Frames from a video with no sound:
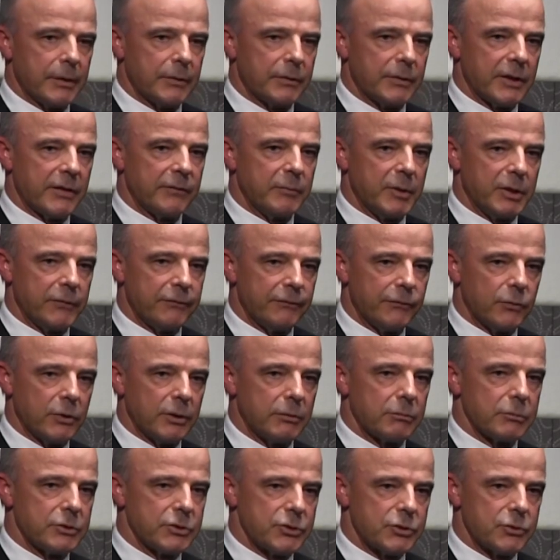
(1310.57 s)
They've been
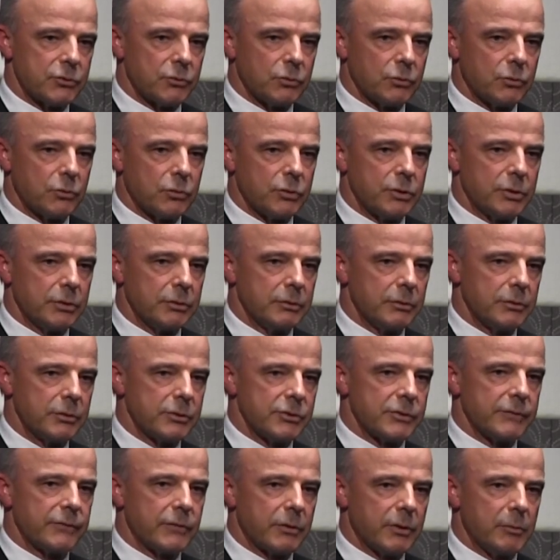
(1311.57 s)
fully restored.
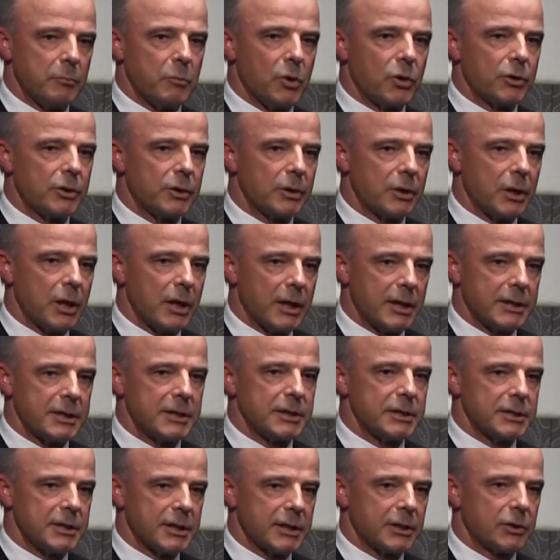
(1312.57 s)
There's a very modern
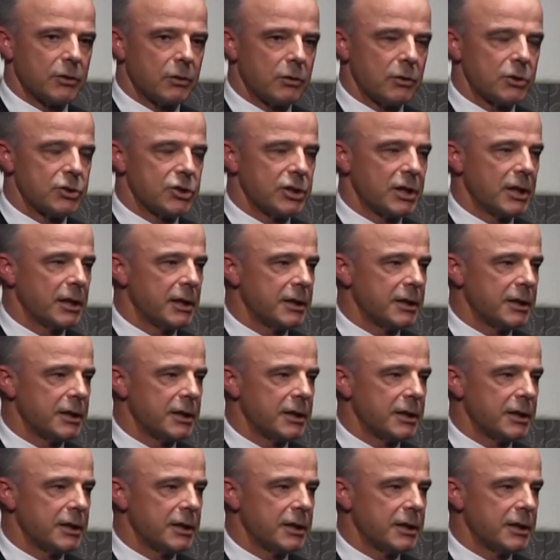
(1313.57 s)
lighting technology,